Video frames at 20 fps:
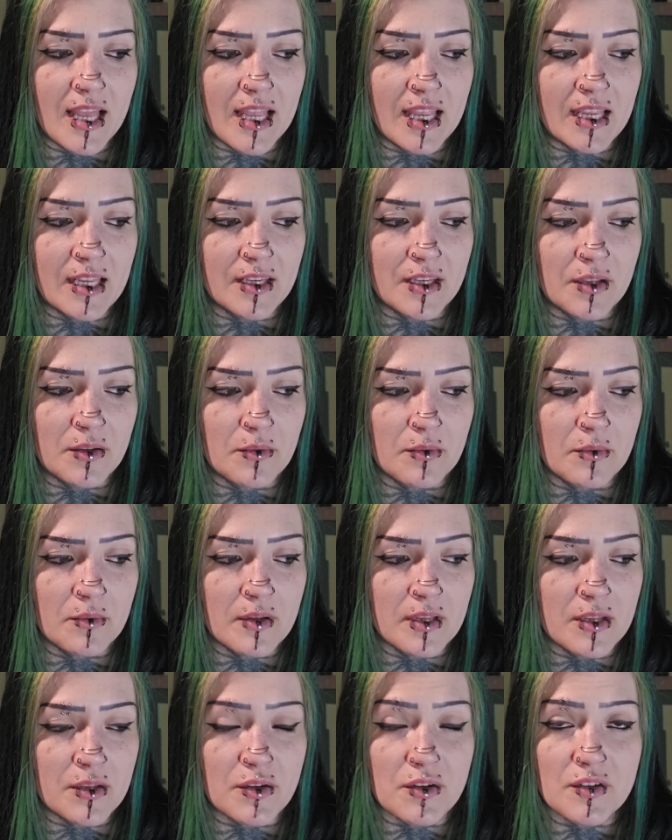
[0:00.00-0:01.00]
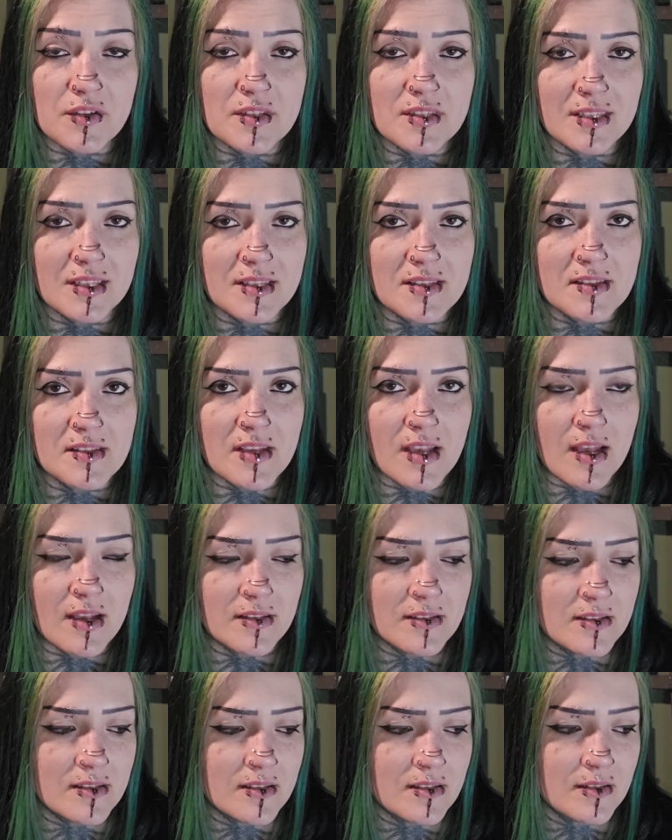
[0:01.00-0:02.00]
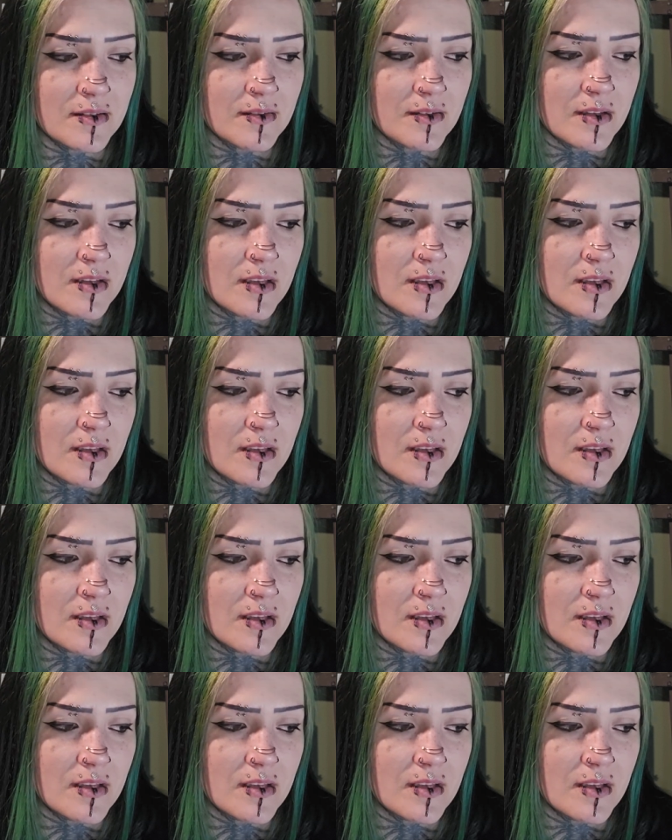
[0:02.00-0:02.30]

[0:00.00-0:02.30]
aid you in your success,